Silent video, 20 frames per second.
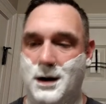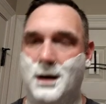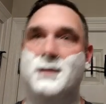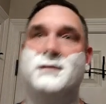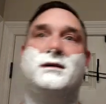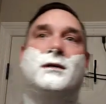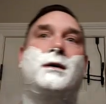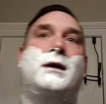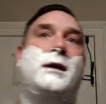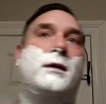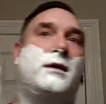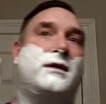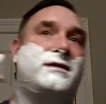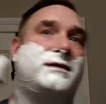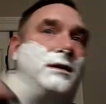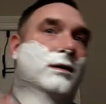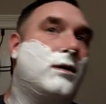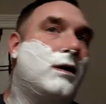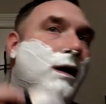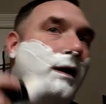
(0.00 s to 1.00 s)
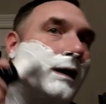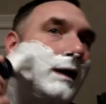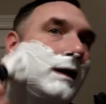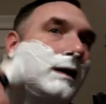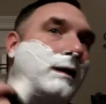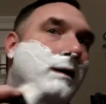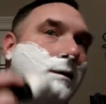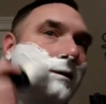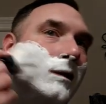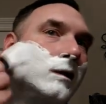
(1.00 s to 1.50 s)
So anyway, so
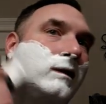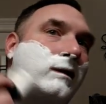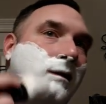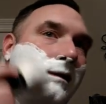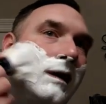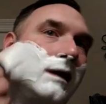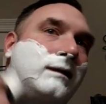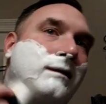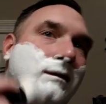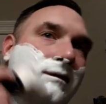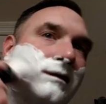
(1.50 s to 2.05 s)
again, so it's nice and